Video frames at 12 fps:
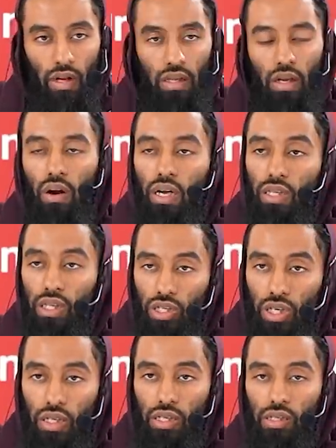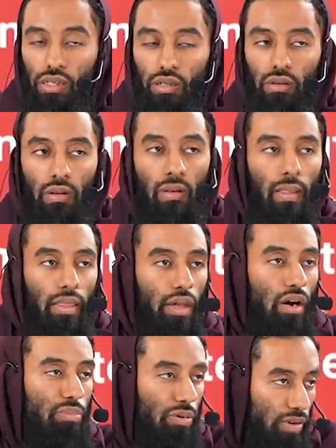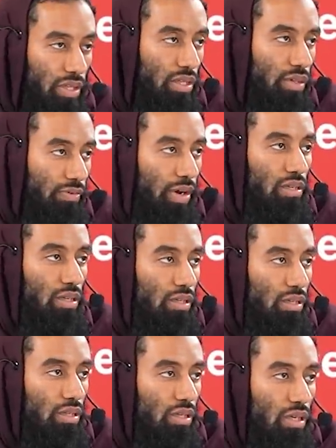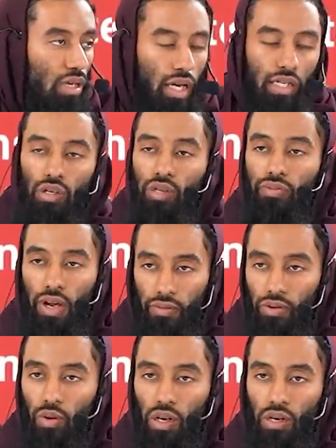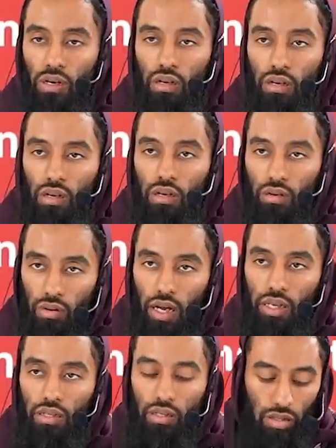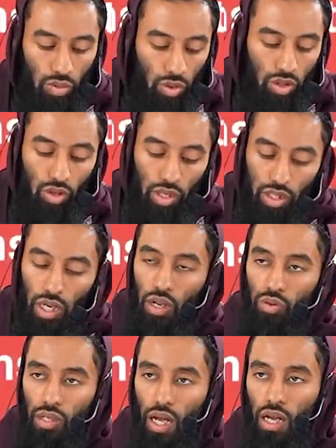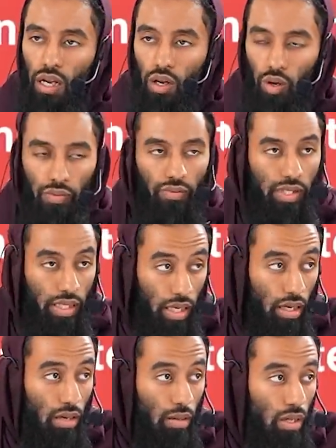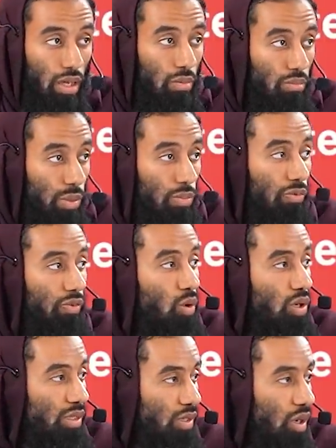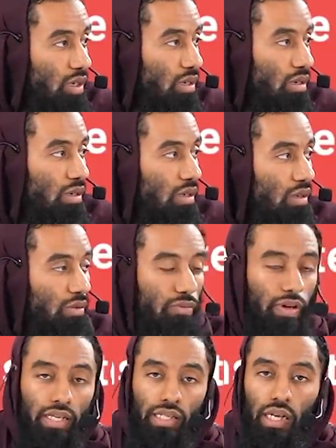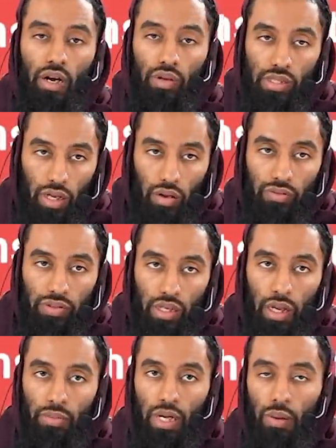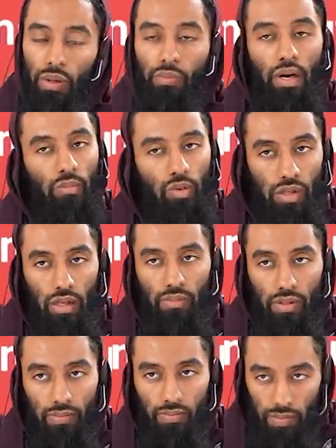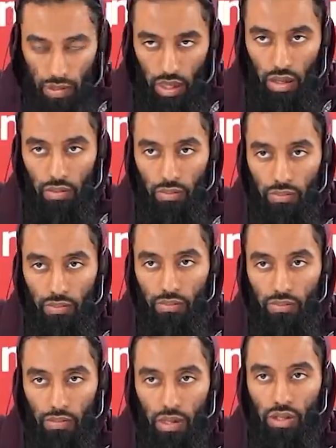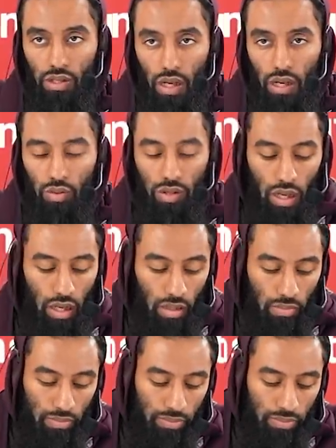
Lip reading: There are conditions, there are preventative factors, it's not for everyone. Right? We should, inshallah ta'ala, a lot of us here, be more focused on fixing ourselves and becoming better Muslims. Yeah? Inshallah ta'ala.